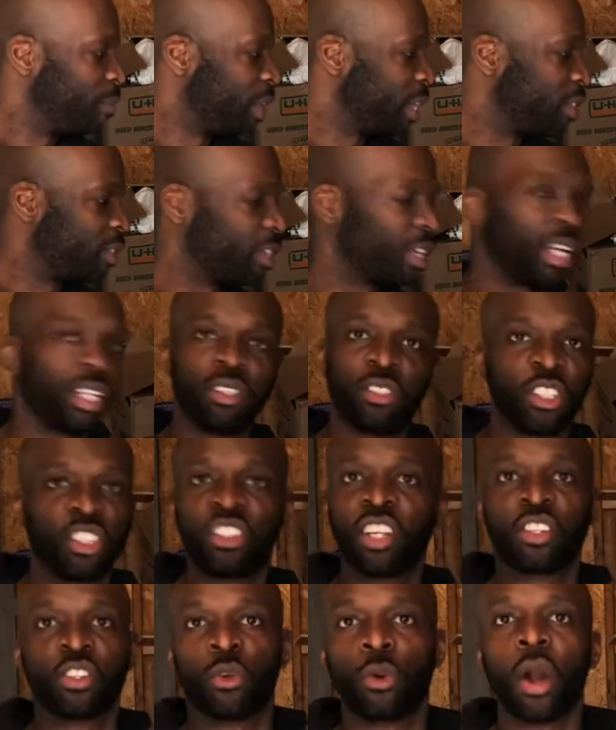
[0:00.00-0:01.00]
It
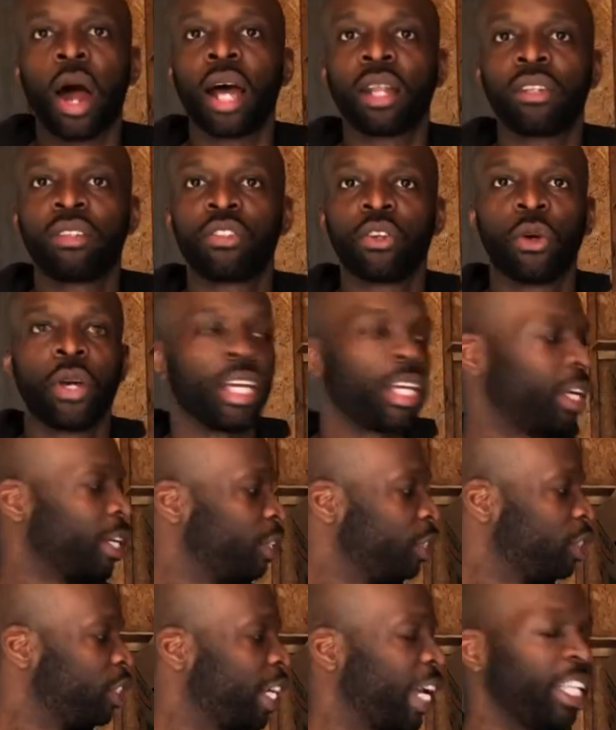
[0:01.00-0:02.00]
just doesn't rot. So it
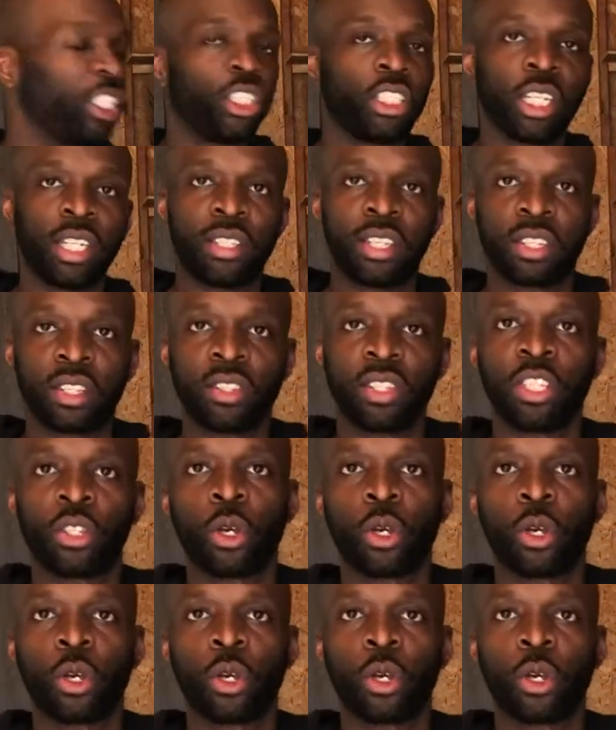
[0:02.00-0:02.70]
can change consistency.